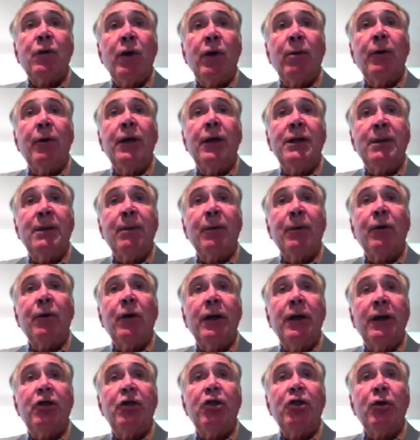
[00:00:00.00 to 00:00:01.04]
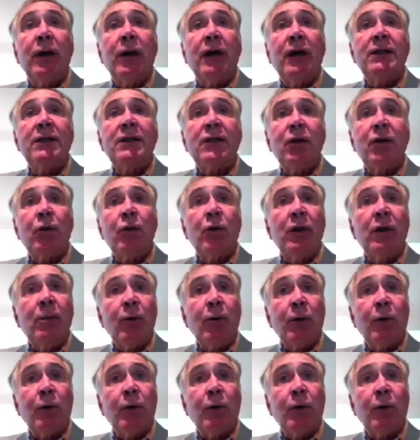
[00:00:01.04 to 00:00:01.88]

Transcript: So what about atypical HUS?